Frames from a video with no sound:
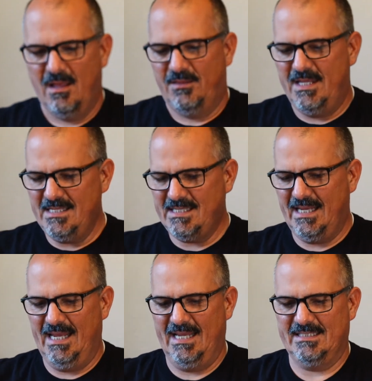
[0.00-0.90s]
This
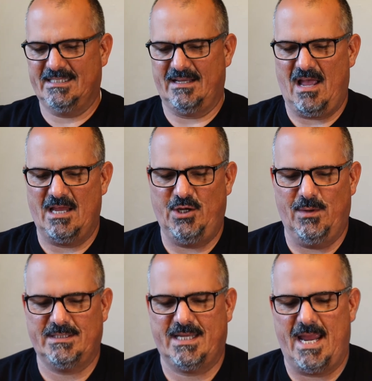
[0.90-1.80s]
is a
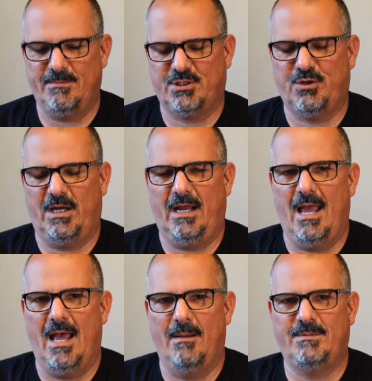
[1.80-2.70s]
U.S. Games
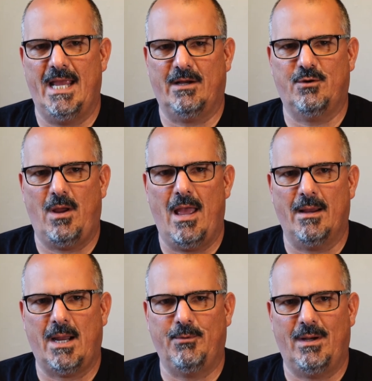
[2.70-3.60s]
deck,
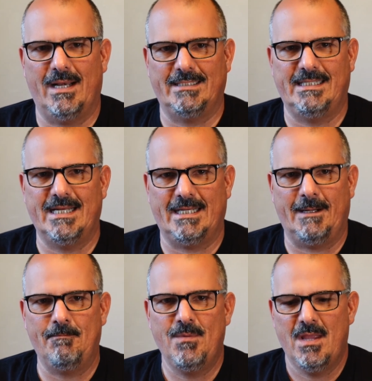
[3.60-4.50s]
copyright
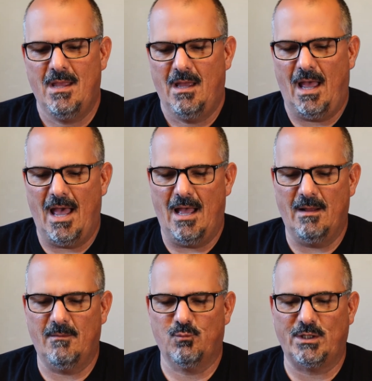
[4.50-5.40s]
1990.
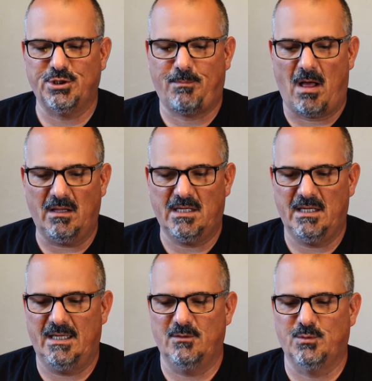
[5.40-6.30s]
Rachel Pollack
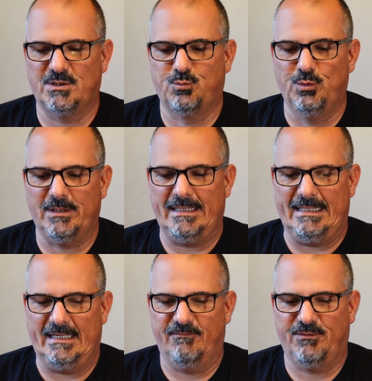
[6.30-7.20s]
was
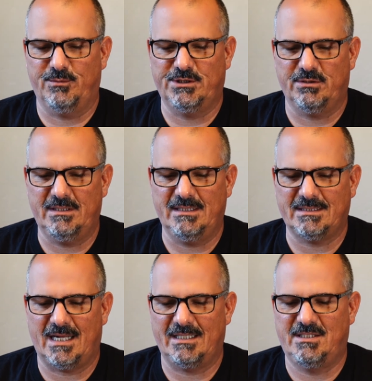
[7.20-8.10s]
really influential in this.
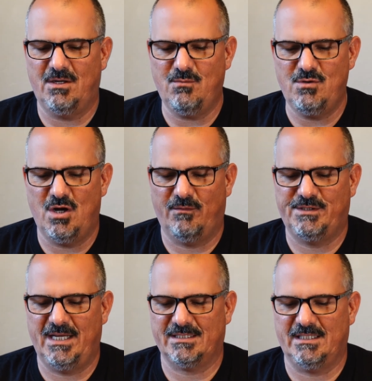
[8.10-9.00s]
I don't know if
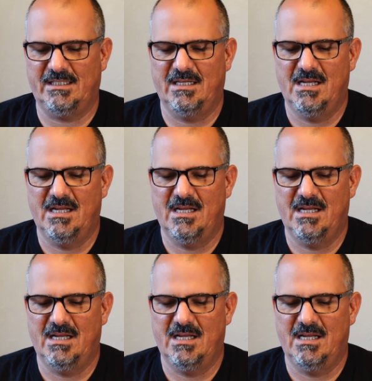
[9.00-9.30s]
she actually...